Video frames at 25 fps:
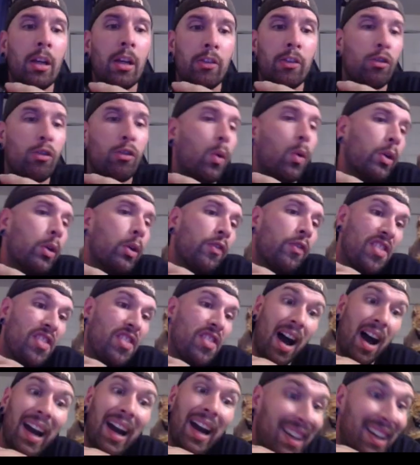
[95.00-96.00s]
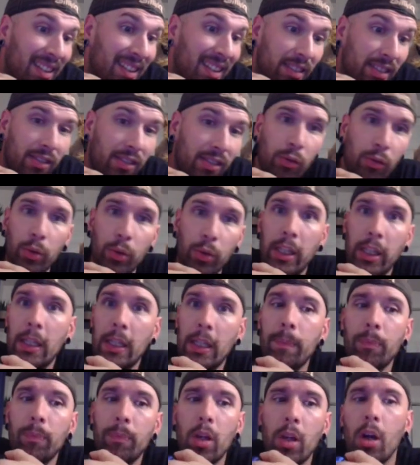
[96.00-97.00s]
because the square root of 9 is 3.
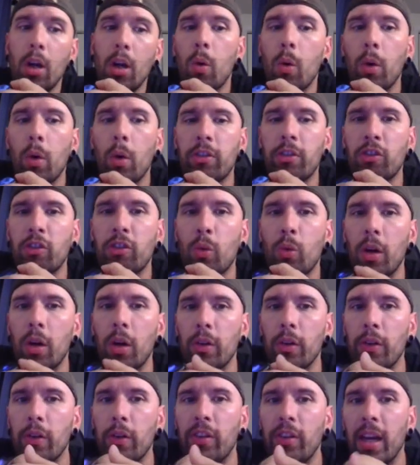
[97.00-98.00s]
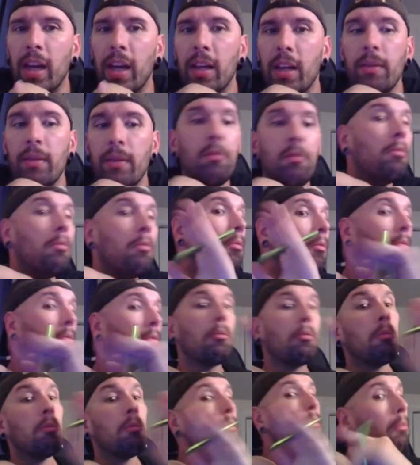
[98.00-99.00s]
What's the square root of 10?
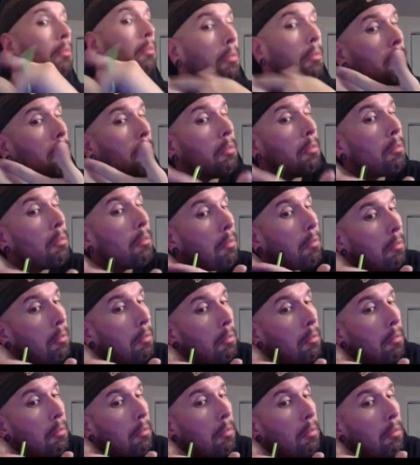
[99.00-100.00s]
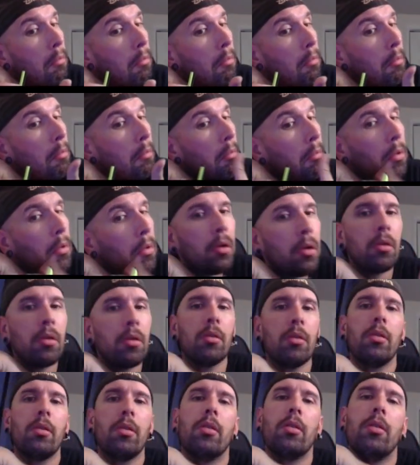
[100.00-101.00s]
It's approximately
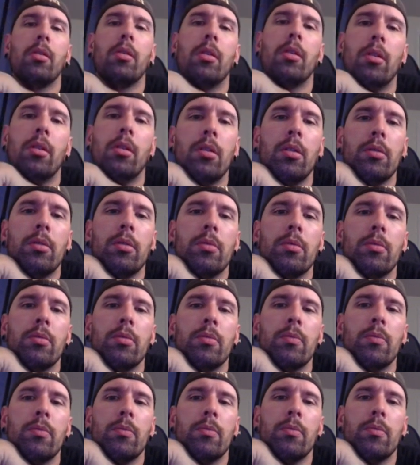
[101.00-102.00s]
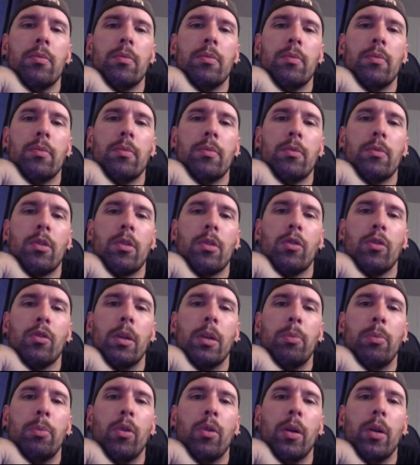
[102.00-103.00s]
3.1622.
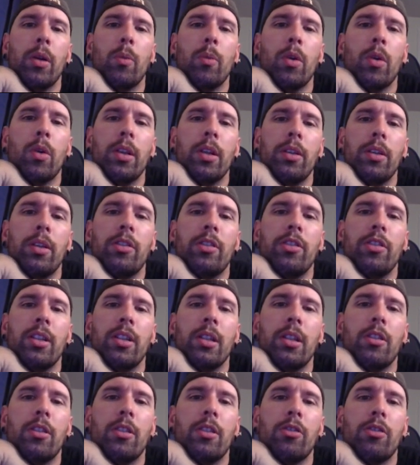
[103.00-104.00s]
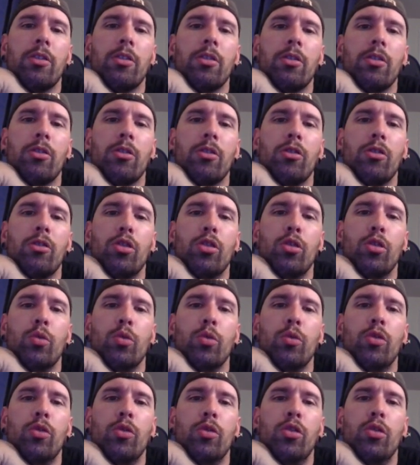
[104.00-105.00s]

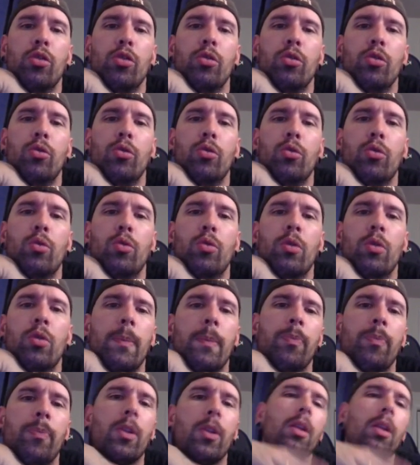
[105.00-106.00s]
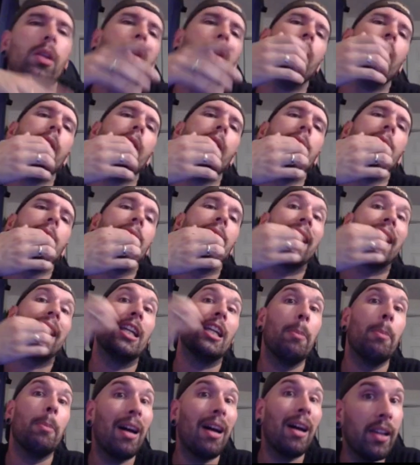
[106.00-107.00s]
3.1622. Like
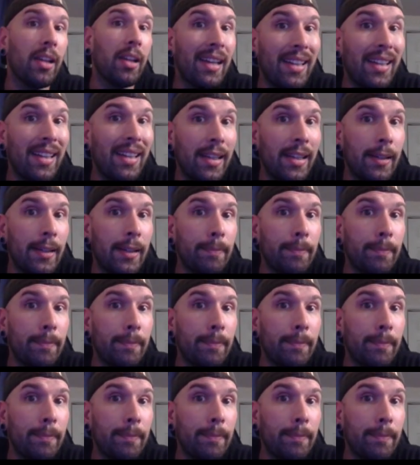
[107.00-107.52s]
in a ballet.